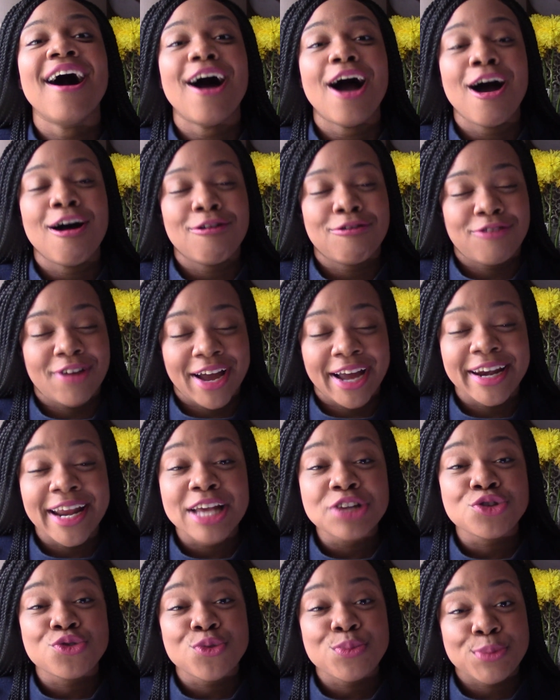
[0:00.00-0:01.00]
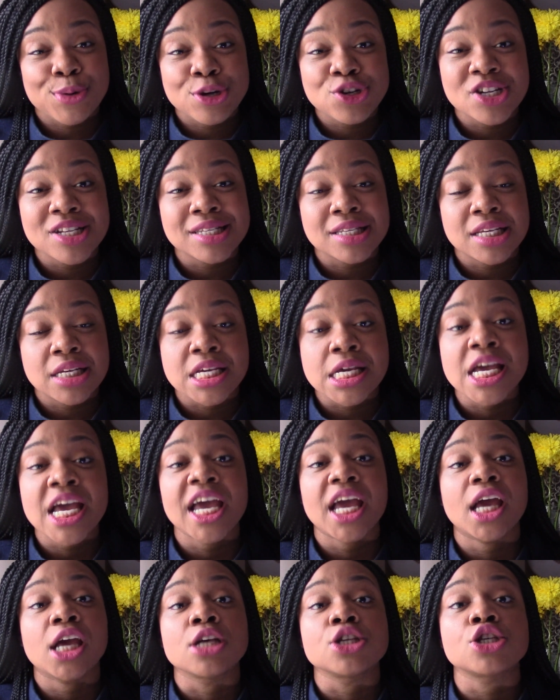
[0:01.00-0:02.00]
a financial emergency
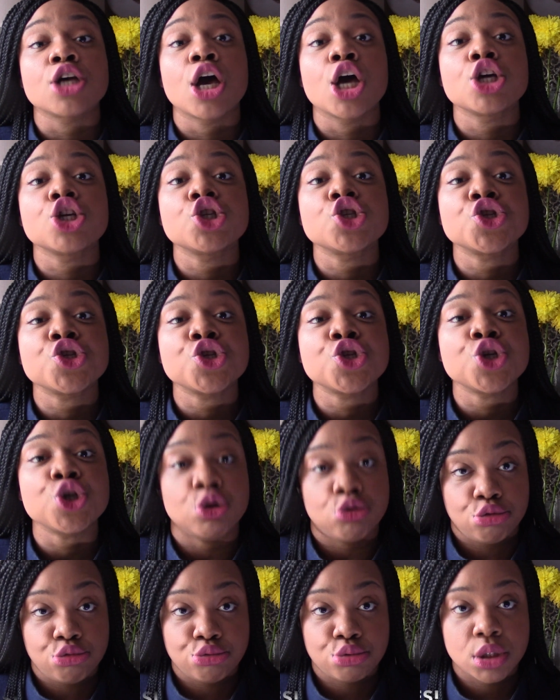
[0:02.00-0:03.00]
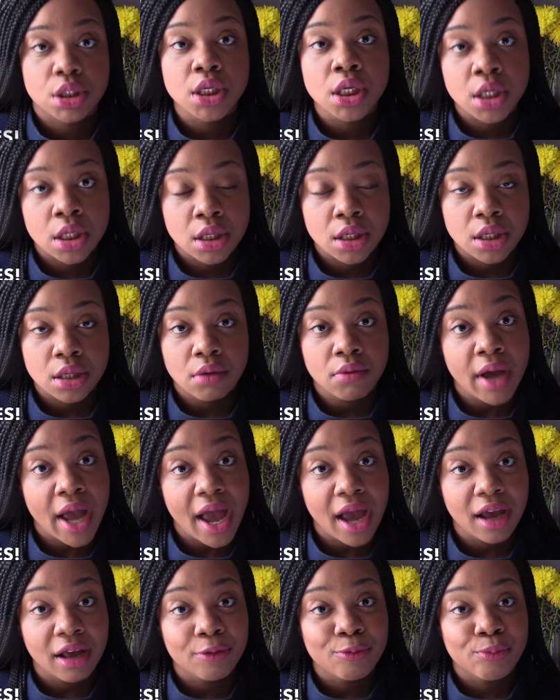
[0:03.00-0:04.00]
is shoes. Okay?